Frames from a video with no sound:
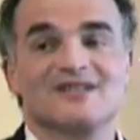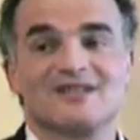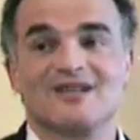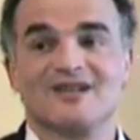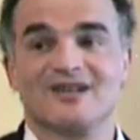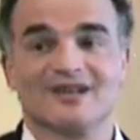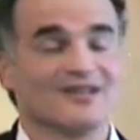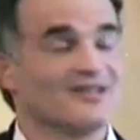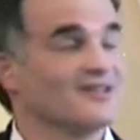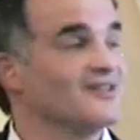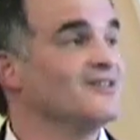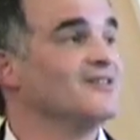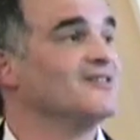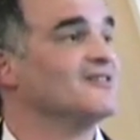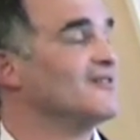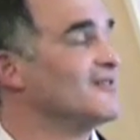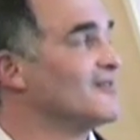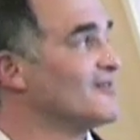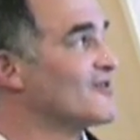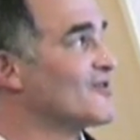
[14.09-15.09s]
clearly
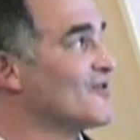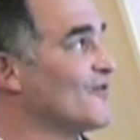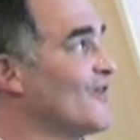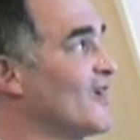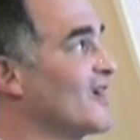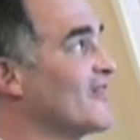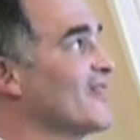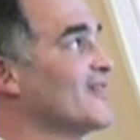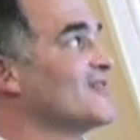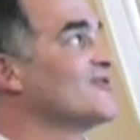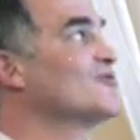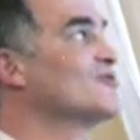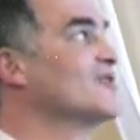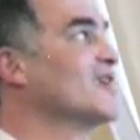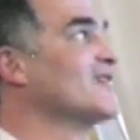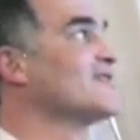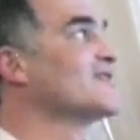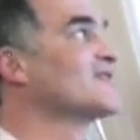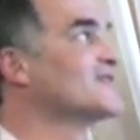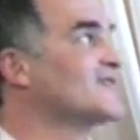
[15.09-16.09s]
the fact that you
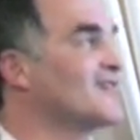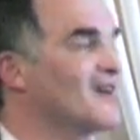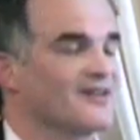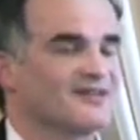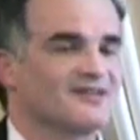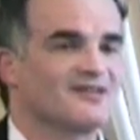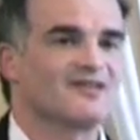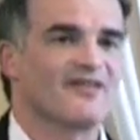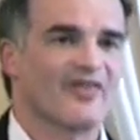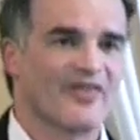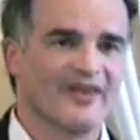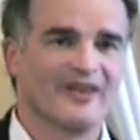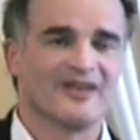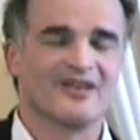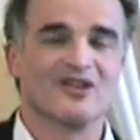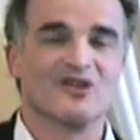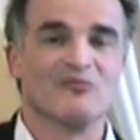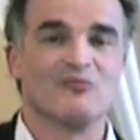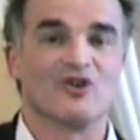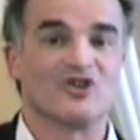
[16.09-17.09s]
can start
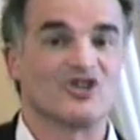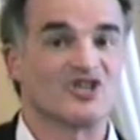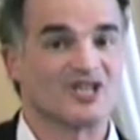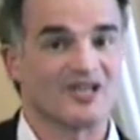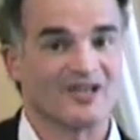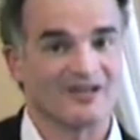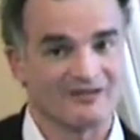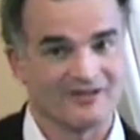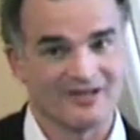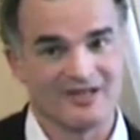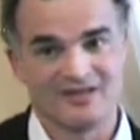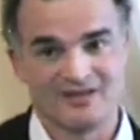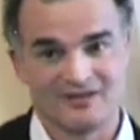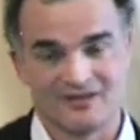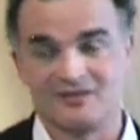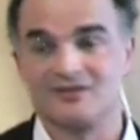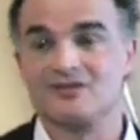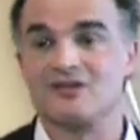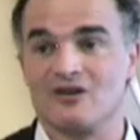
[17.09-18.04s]
thinking about sharing